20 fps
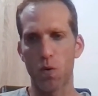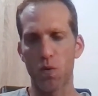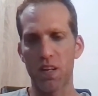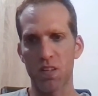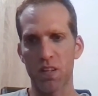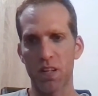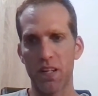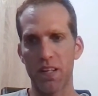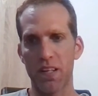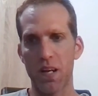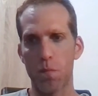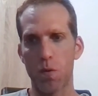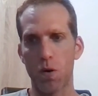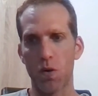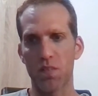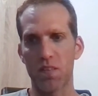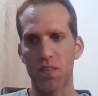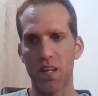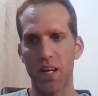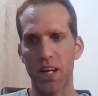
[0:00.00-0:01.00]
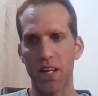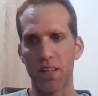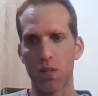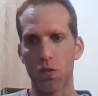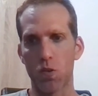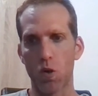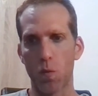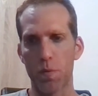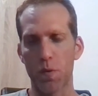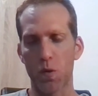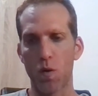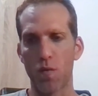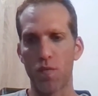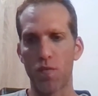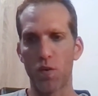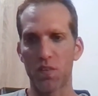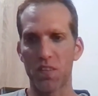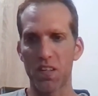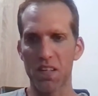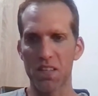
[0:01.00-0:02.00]
nationally about the topic
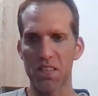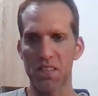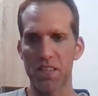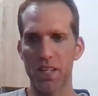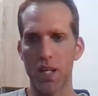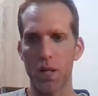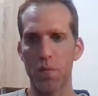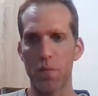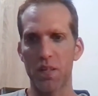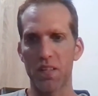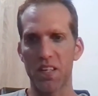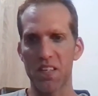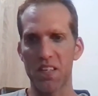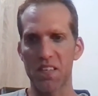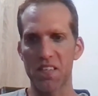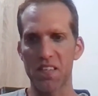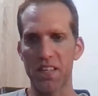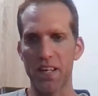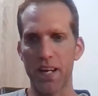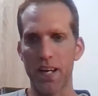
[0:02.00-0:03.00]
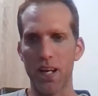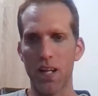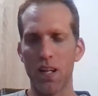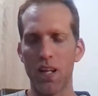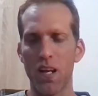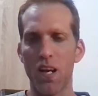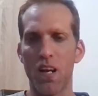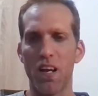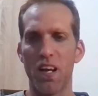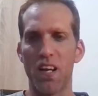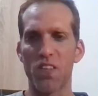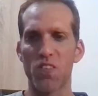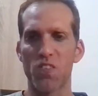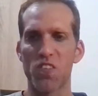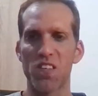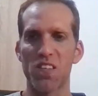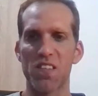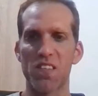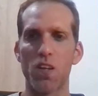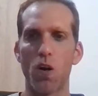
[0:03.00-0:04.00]
of autism and SEL, and
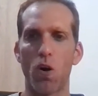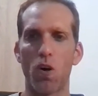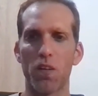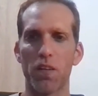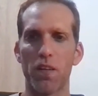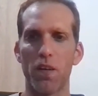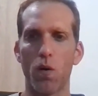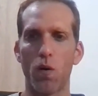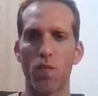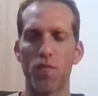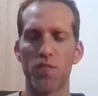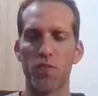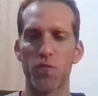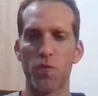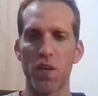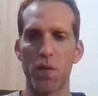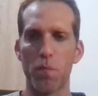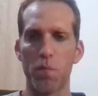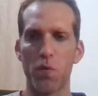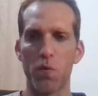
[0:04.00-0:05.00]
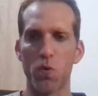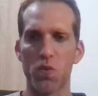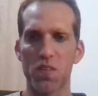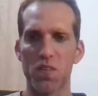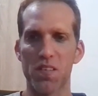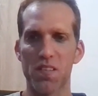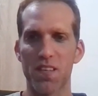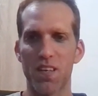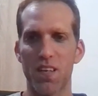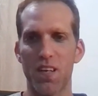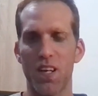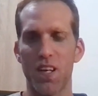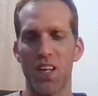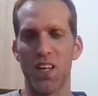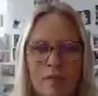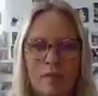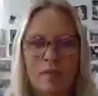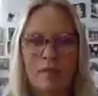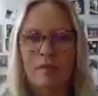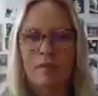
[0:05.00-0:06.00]
she's the author of 3 books.
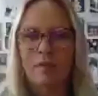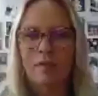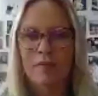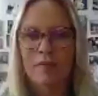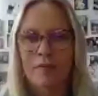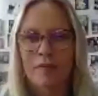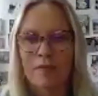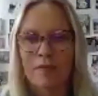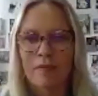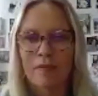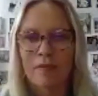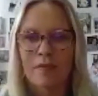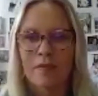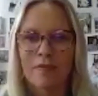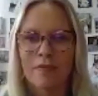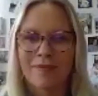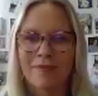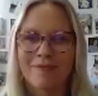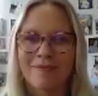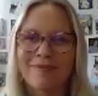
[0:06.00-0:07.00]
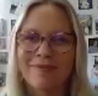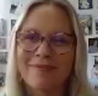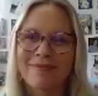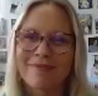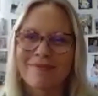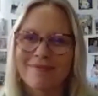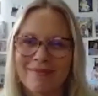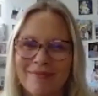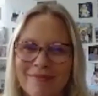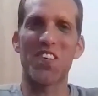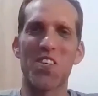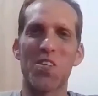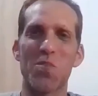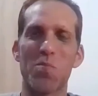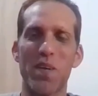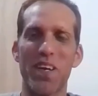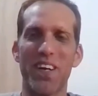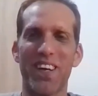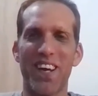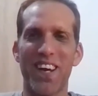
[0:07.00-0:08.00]
Wow, Jennifer, you have so much
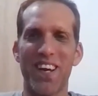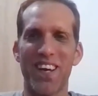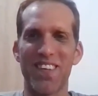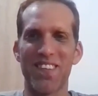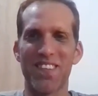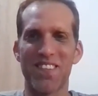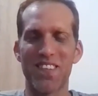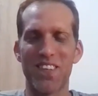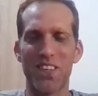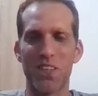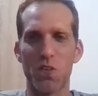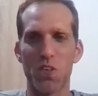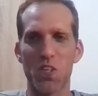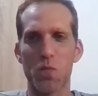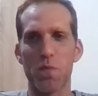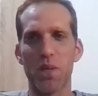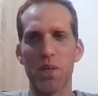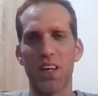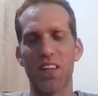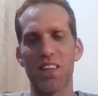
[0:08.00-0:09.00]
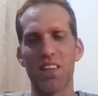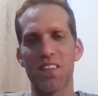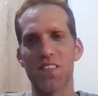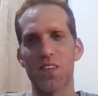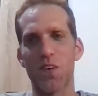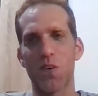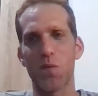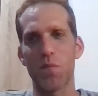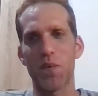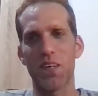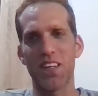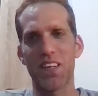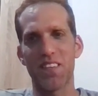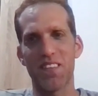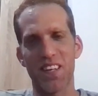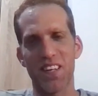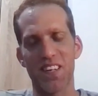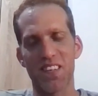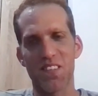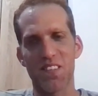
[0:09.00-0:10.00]
experience and you experience so many
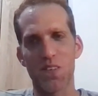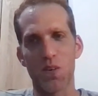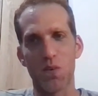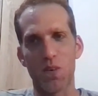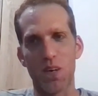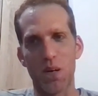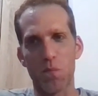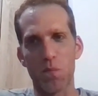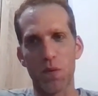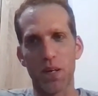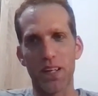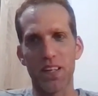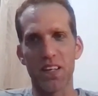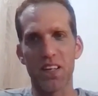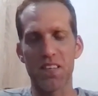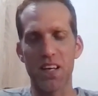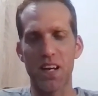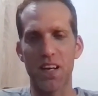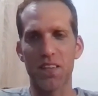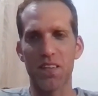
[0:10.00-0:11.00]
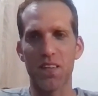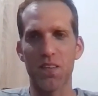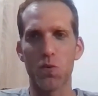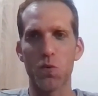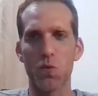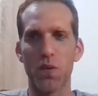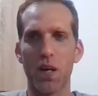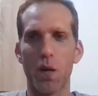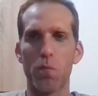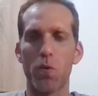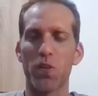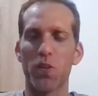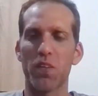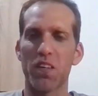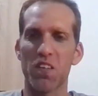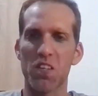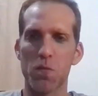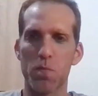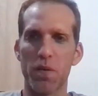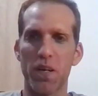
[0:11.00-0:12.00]
things. So I'm really excited to hear about
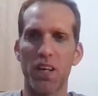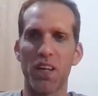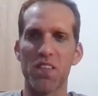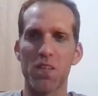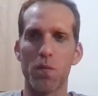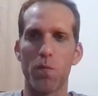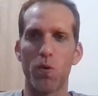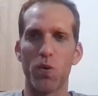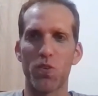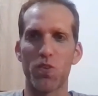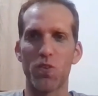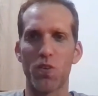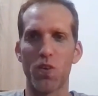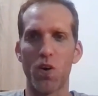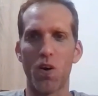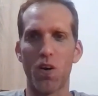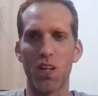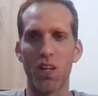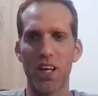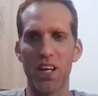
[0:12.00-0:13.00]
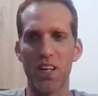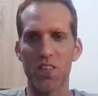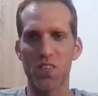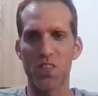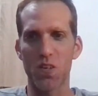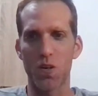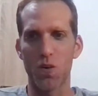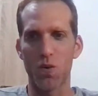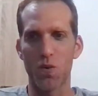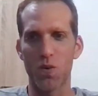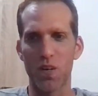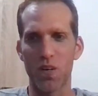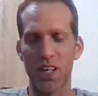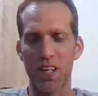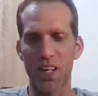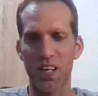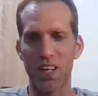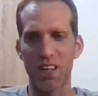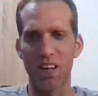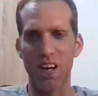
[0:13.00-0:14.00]
your experience, about your knowledge. So,
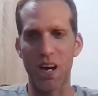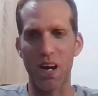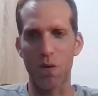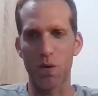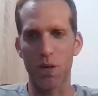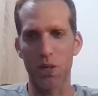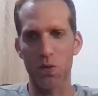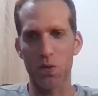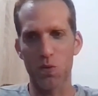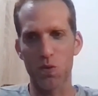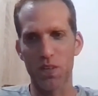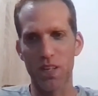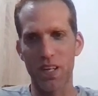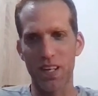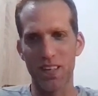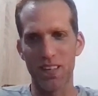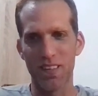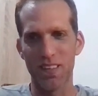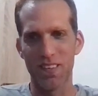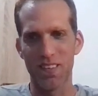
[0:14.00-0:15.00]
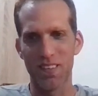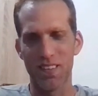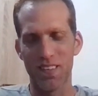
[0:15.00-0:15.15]
how are you today?